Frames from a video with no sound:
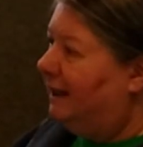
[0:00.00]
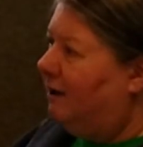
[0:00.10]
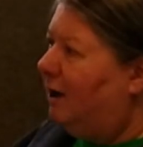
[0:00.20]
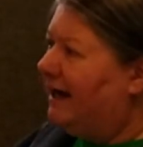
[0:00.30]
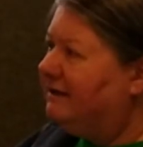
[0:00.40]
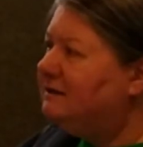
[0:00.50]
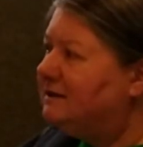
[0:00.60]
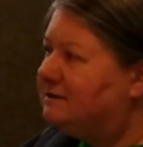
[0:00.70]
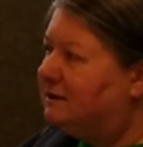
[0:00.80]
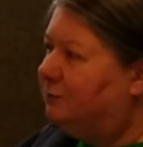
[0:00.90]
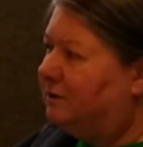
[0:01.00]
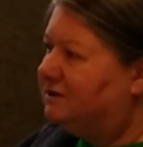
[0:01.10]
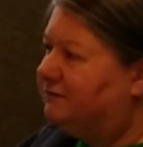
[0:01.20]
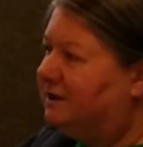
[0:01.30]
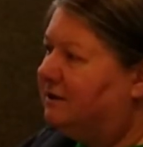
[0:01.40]
I think they said it once
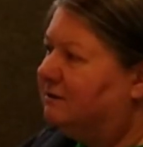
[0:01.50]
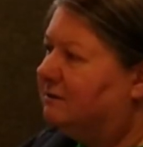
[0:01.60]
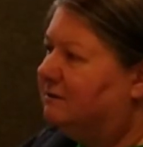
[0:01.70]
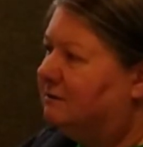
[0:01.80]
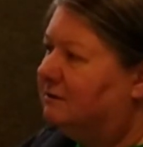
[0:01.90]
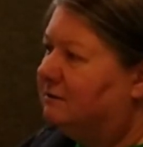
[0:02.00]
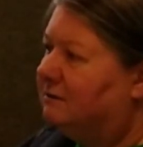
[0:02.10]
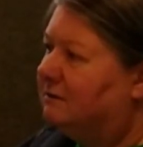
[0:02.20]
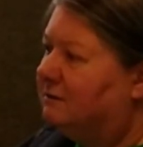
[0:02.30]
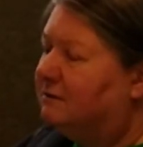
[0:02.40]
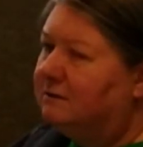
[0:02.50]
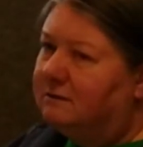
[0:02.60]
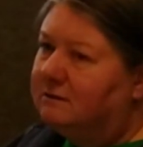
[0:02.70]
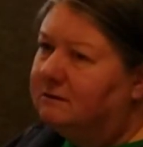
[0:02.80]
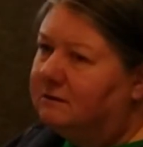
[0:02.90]
for the year.
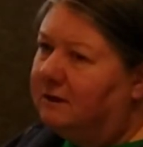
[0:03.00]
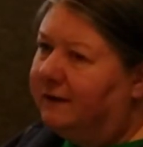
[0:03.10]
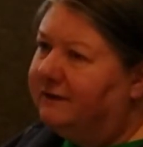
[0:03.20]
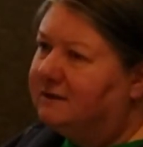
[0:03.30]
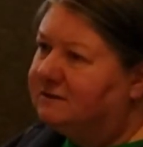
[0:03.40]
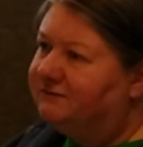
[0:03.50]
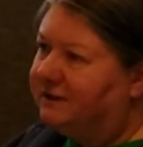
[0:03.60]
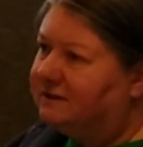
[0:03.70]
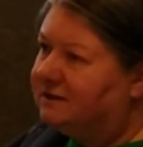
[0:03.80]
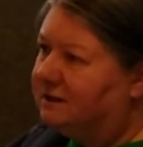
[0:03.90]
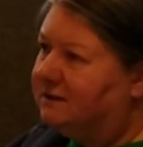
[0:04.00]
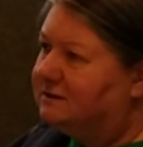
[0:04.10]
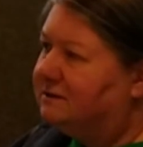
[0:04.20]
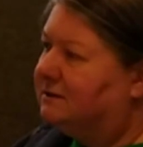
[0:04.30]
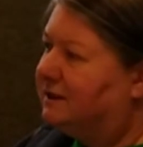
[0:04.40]
I think it's fixed at least
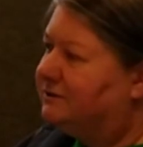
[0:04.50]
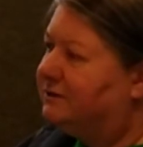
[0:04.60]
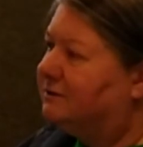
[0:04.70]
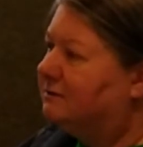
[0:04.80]
till next year.